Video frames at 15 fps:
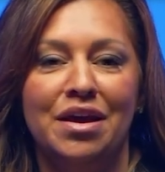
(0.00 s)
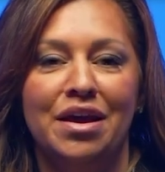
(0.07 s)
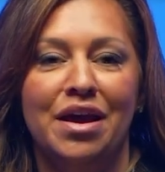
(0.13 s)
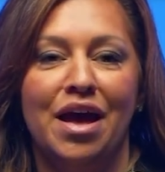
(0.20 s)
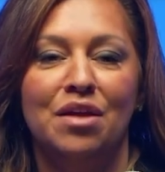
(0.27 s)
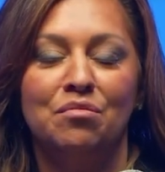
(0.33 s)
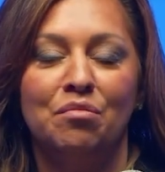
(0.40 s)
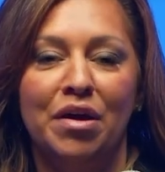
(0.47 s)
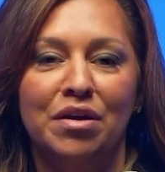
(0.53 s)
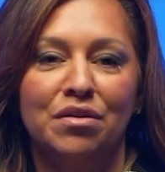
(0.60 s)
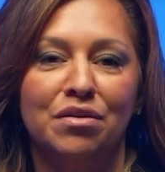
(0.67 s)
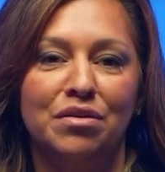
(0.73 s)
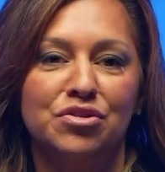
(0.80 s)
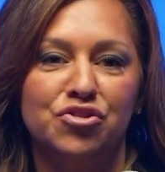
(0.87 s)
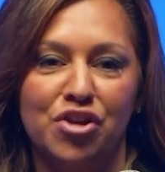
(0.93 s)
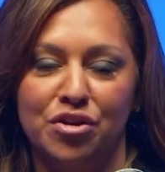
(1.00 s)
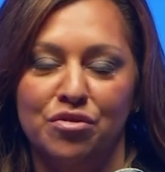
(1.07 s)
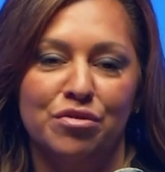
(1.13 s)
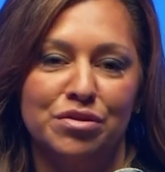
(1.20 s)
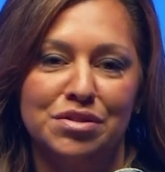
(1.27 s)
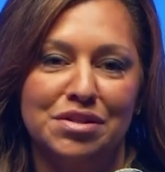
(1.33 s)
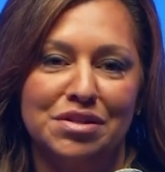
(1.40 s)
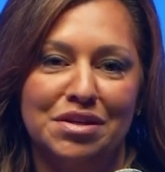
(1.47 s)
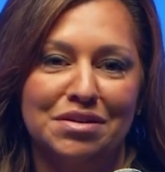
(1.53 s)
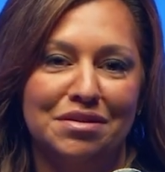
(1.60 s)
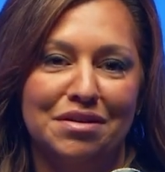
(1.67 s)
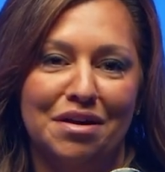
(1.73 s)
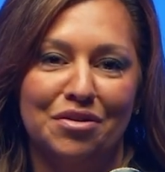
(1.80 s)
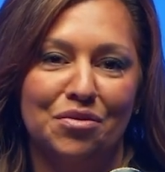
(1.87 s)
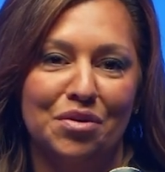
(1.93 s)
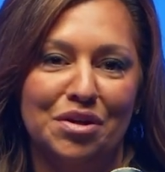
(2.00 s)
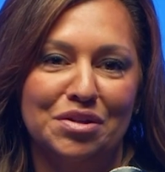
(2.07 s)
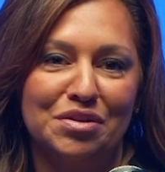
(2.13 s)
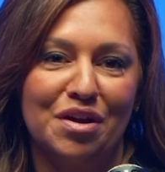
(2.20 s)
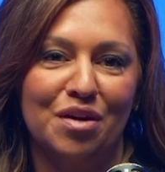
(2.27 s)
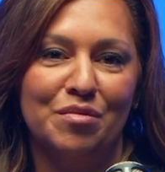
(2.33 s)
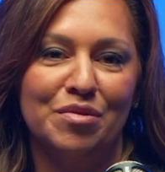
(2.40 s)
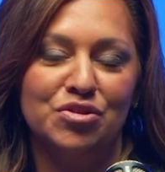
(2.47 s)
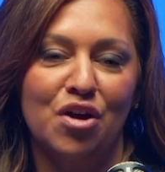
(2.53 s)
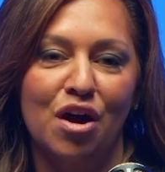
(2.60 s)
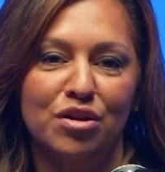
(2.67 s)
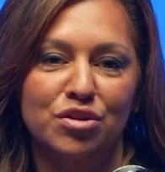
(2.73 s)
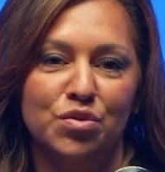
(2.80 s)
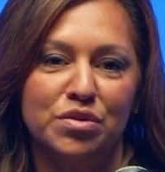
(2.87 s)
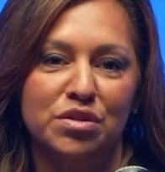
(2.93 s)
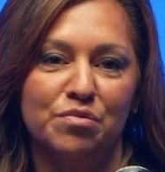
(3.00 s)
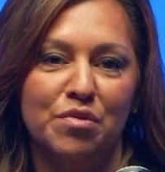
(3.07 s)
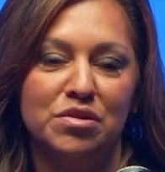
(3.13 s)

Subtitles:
And Michael has generously agreed to come and talk to us about